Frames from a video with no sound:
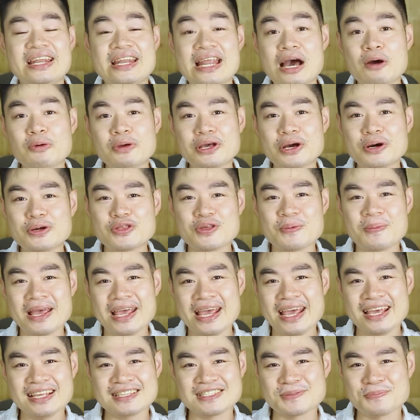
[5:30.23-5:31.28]
And now we go to my
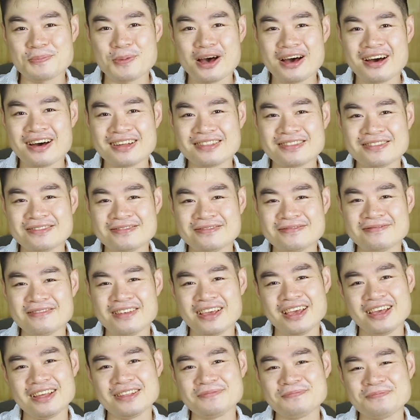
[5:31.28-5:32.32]
8th spot,
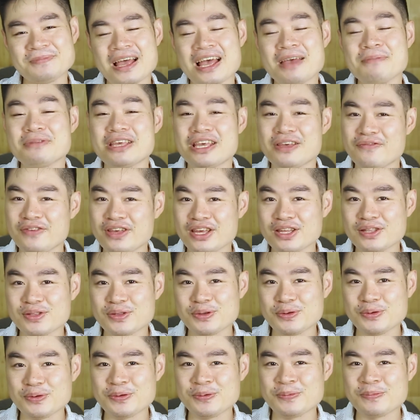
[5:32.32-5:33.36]
and I'm giving it
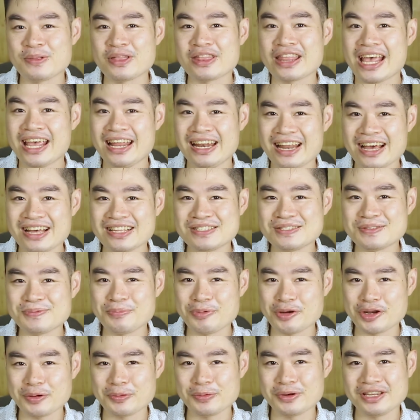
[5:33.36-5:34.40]
to Thailand's
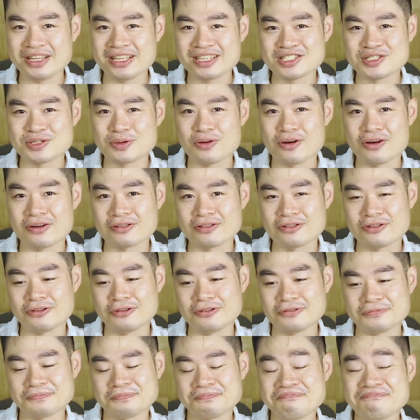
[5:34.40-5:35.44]
Priwanich
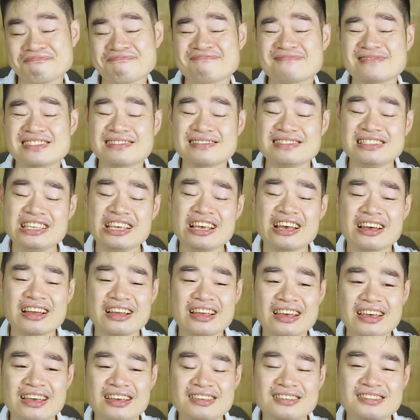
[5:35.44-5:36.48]
Rongtong. Yeah,
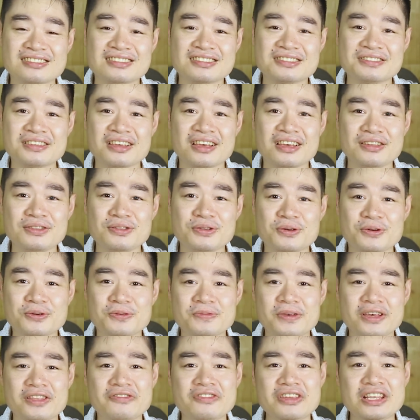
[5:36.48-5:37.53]
guys, I know.
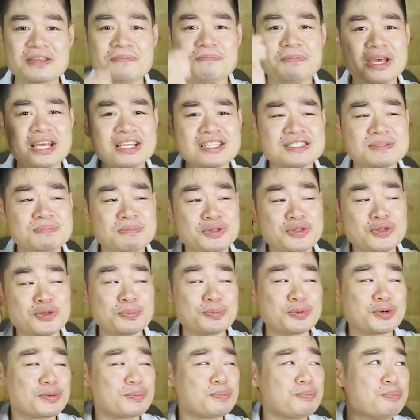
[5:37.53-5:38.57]
It really pains me to
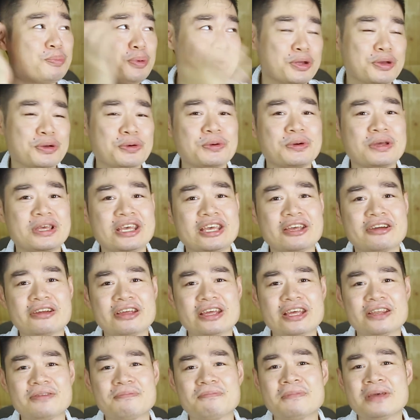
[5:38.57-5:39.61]
put Priu here
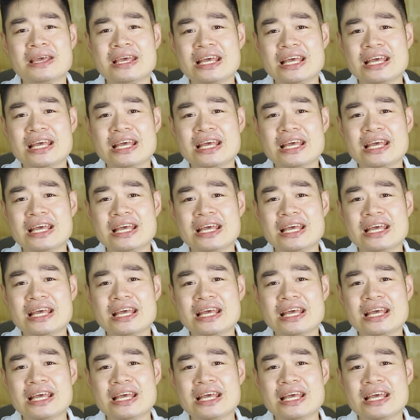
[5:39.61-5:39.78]
in